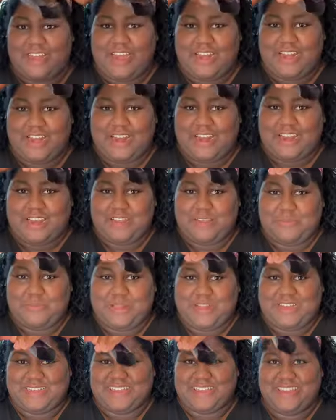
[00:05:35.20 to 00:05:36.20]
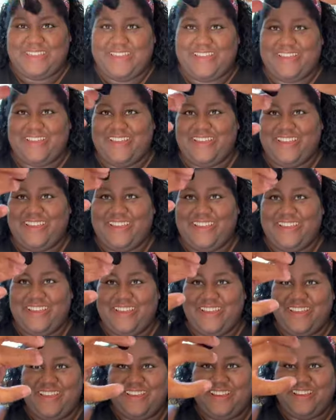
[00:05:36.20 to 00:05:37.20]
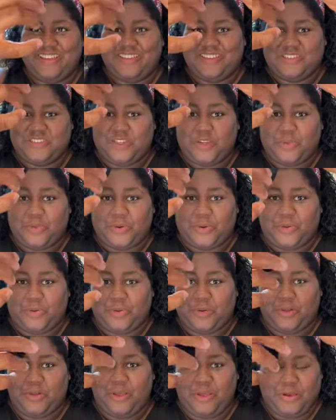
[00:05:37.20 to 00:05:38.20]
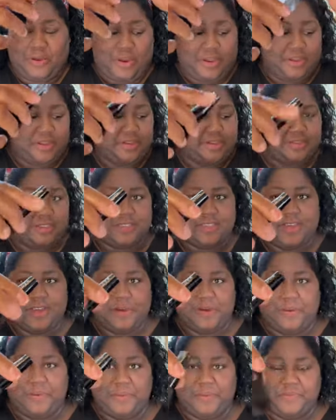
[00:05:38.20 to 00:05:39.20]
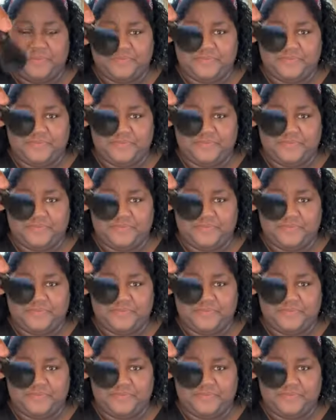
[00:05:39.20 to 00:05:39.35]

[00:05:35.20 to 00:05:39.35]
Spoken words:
get it out of the plastic. Super cool. Okay, so